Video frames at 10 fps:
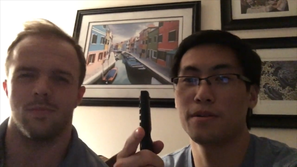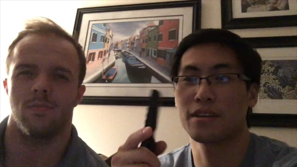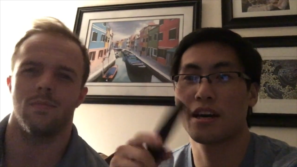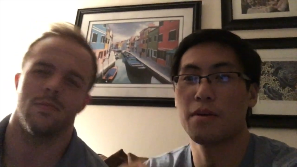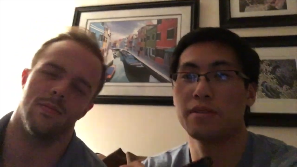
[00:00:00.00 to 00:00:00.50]
Speaker 1: in the
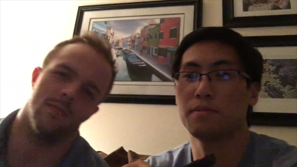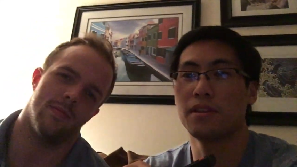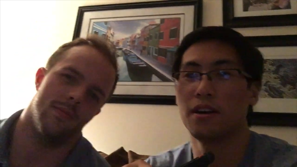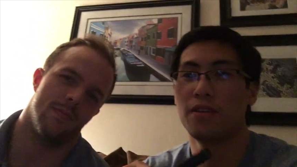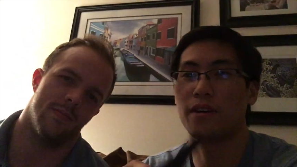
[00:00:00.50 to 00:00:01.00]
comments
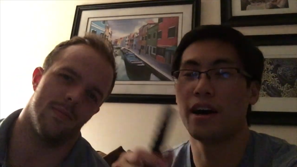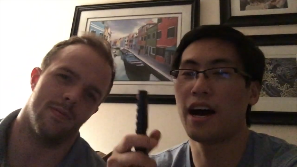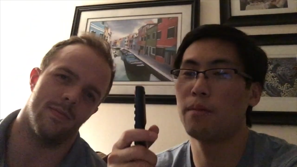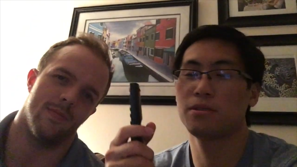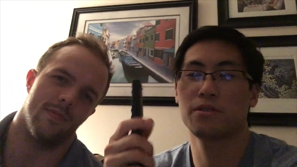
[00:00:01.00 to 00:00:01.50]
below.
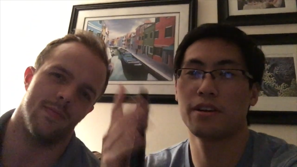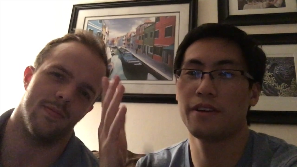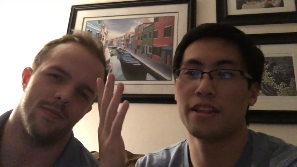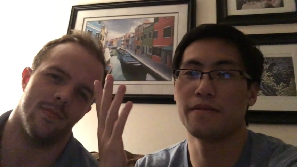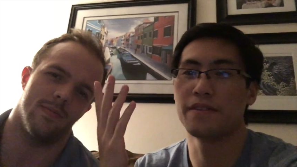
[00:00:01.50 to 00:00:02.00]
I'm just going to
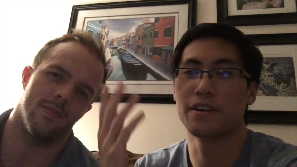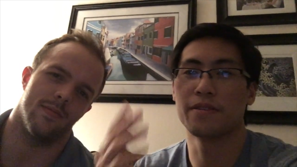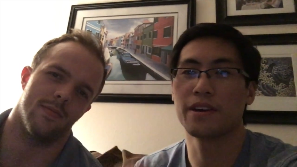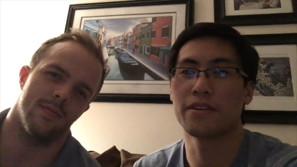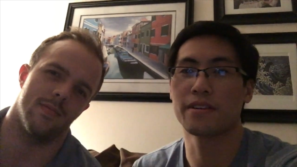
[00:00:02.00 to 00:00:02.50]
end the video
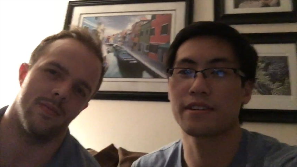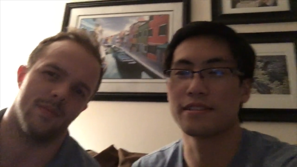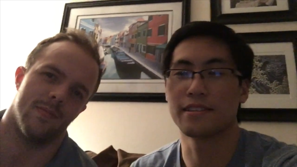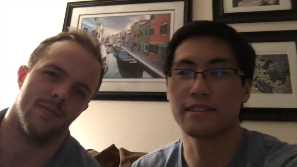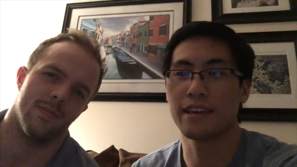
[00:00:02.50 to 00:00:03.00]
here because
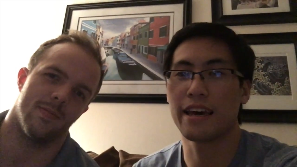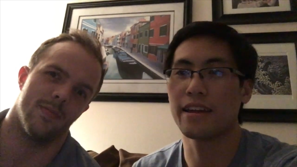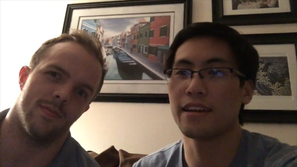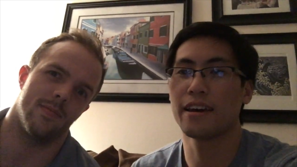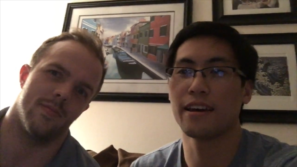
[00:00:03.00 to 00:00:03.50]
it's late
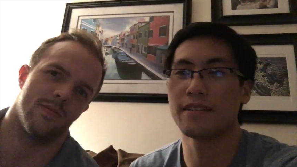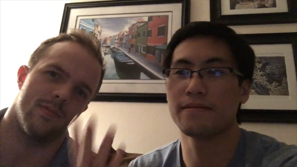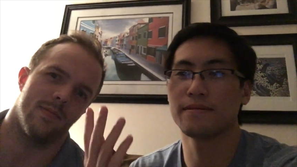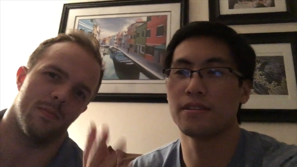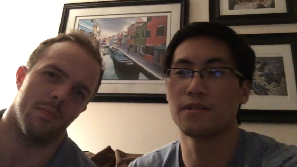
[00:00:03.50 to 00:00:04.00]
and,
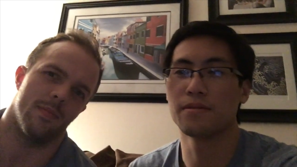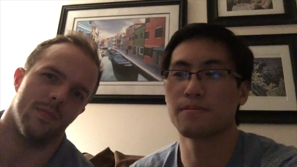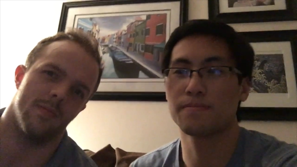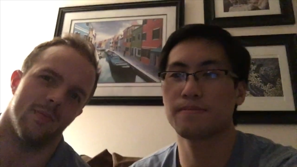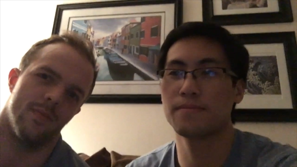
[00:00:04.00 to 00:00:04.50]
you know, we're
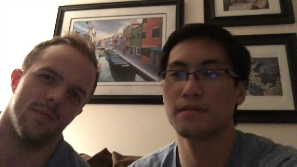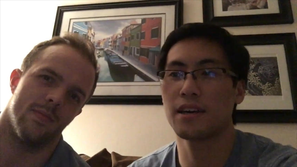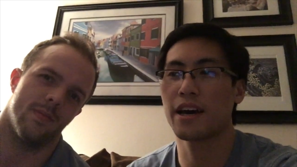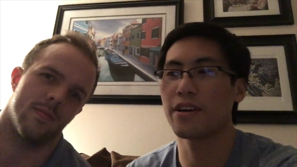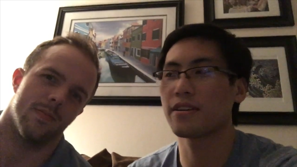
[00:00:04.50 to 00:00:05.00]

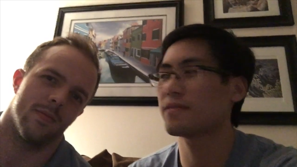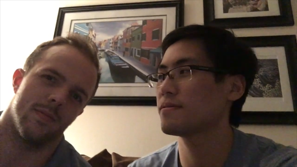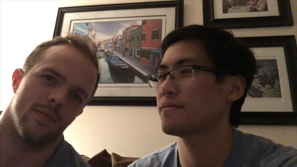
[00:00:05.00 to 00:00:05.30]
tired.